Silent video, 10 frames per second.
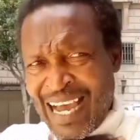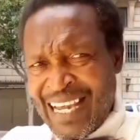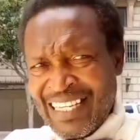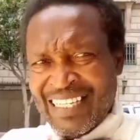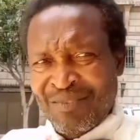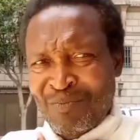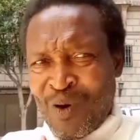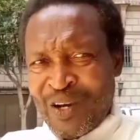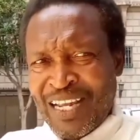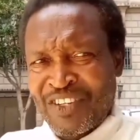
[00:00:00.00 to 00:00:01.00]
and he said,
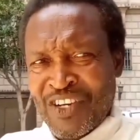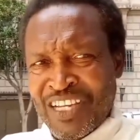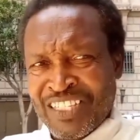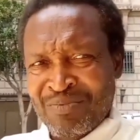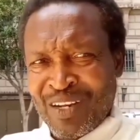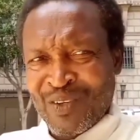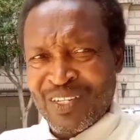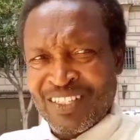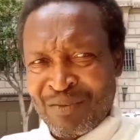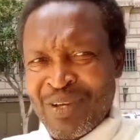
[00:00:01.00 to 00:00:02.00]
boy, that chicken smells
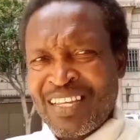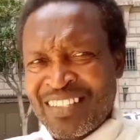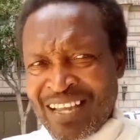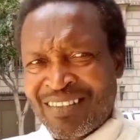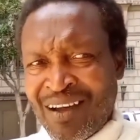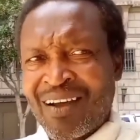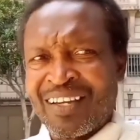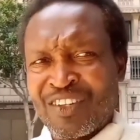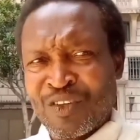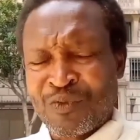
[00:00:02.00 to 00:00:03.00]
good. So he started
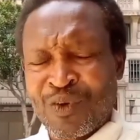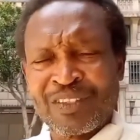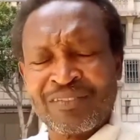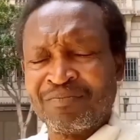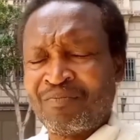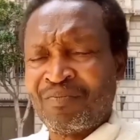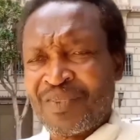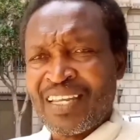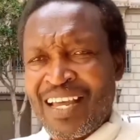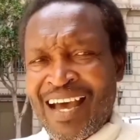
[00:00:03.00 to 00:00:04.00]
talking and so forth,
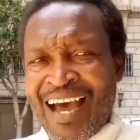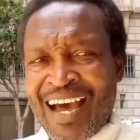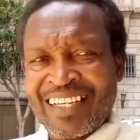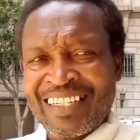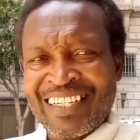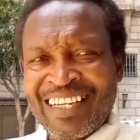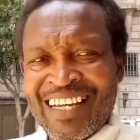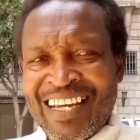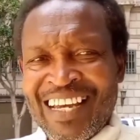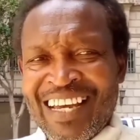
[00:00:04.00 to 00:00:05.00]
and
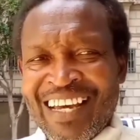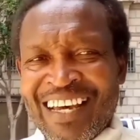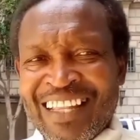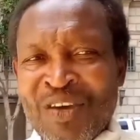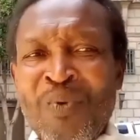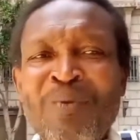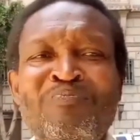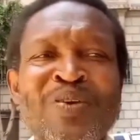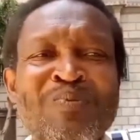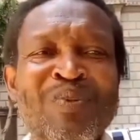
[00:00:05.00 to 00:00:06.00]
the
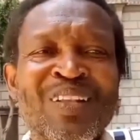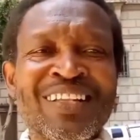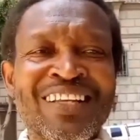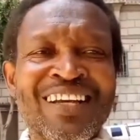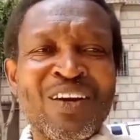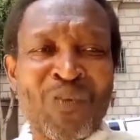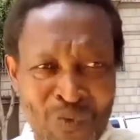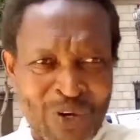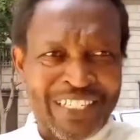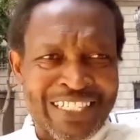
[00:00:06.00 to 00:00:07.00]
white people,
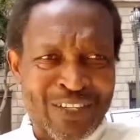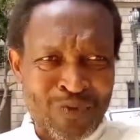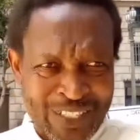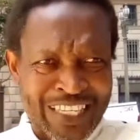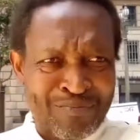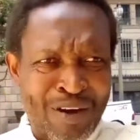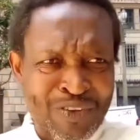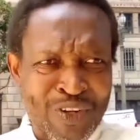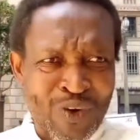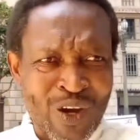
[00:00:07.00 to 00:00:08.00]
which was sent by
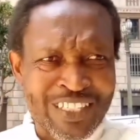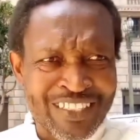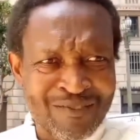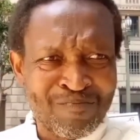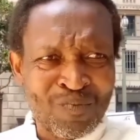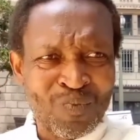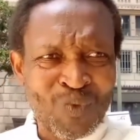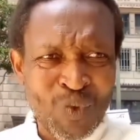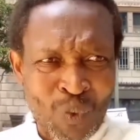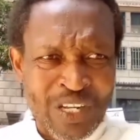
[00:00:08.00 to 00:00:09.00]
Richard Ross
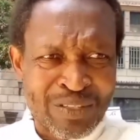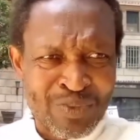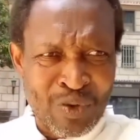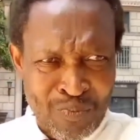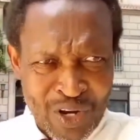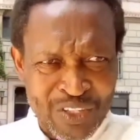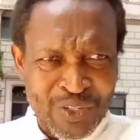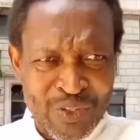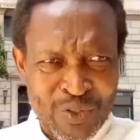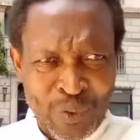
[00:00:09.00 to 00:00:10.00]
to watch me, to
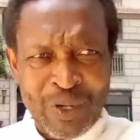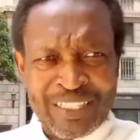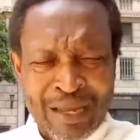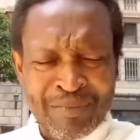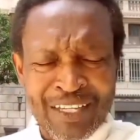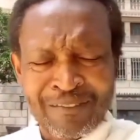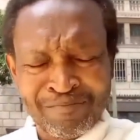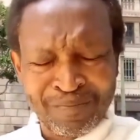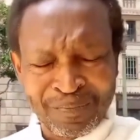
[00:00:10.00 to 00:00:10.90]
monitor what's happening,